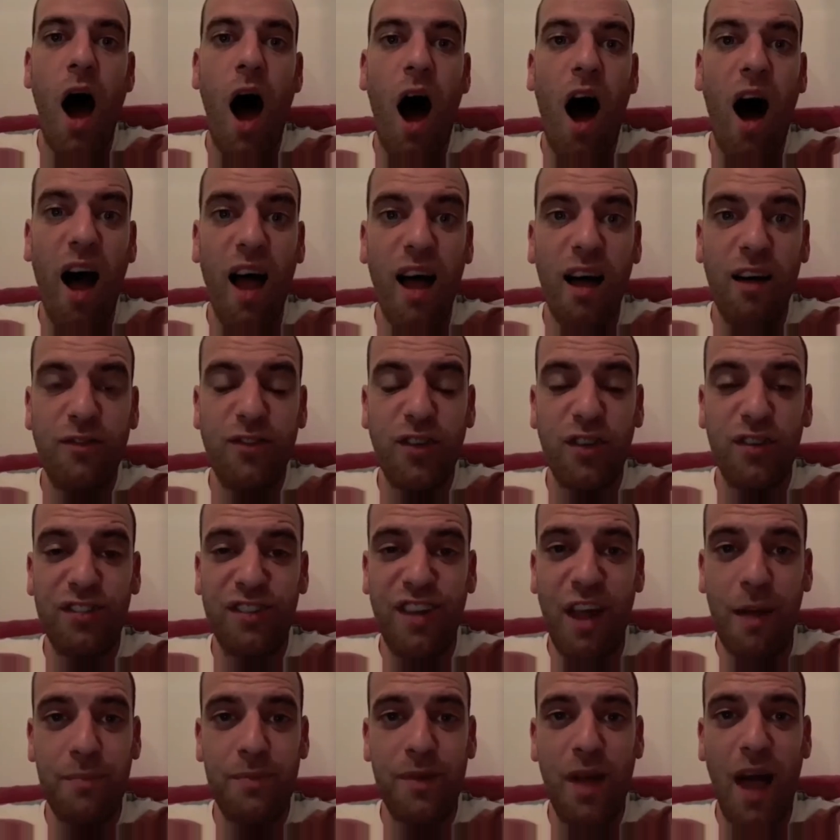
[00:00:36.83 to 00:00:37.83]
I have just
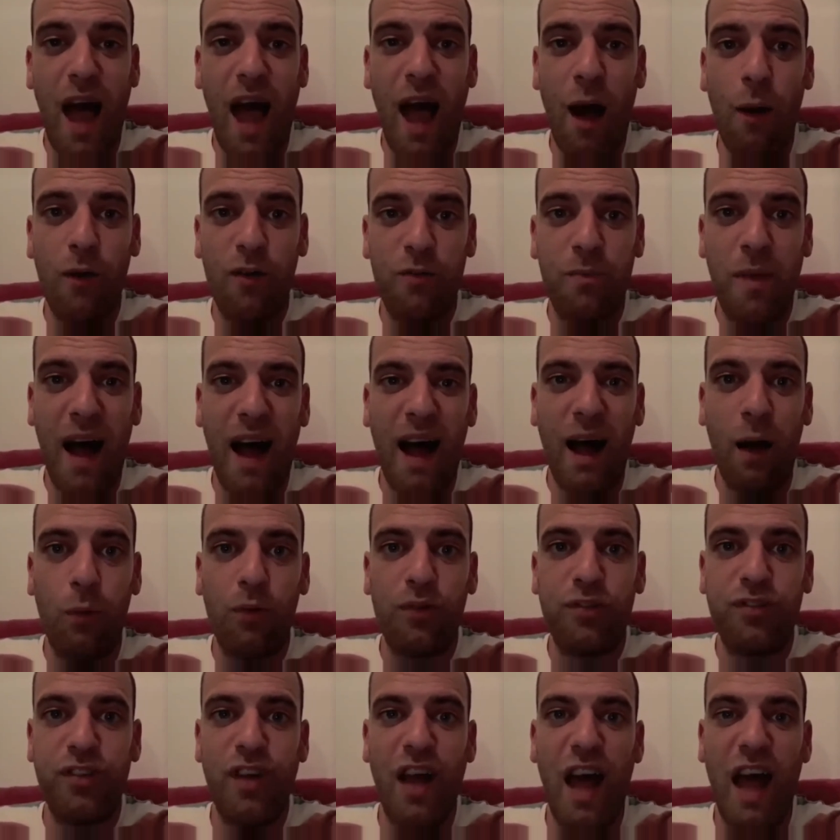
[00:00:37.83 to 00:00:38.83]
stepped out of my
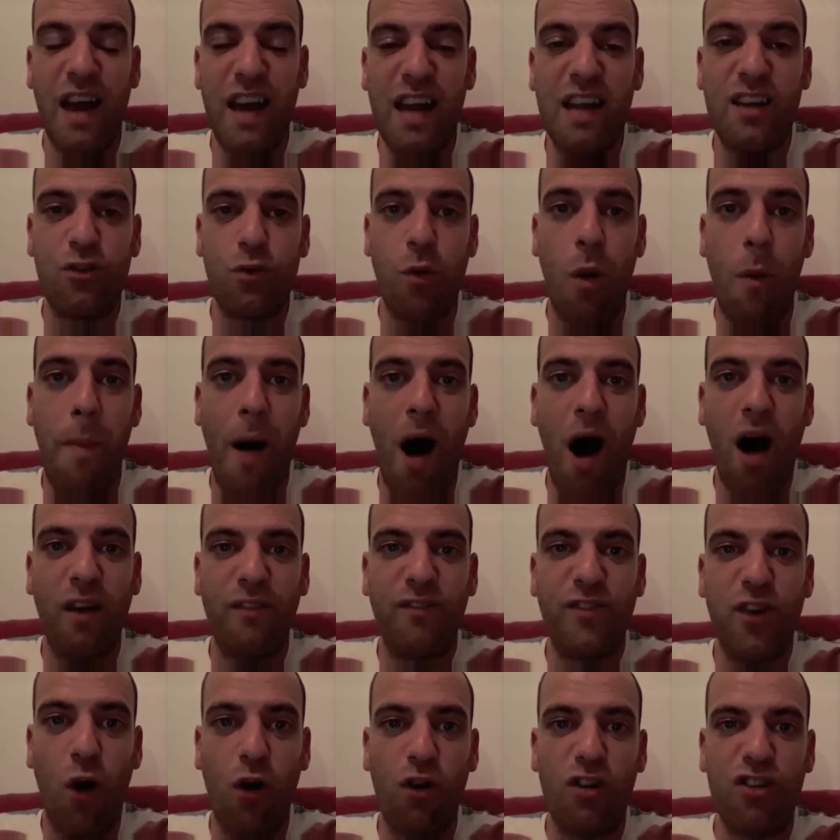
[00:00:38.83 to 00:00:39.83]
house and into a pile
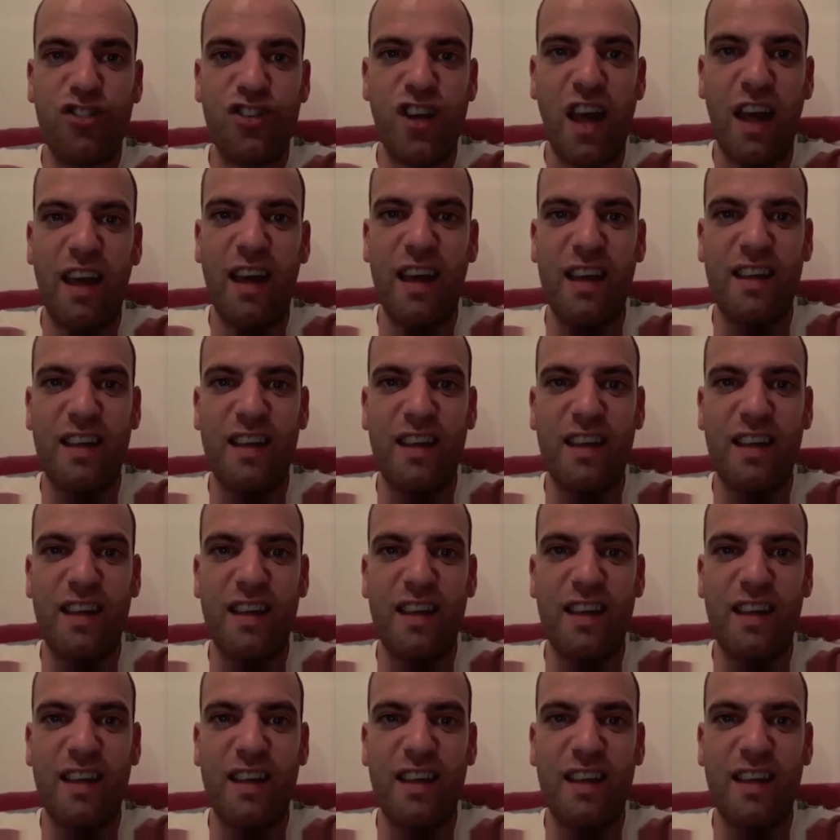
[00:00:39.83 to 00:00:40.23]
of dog shit.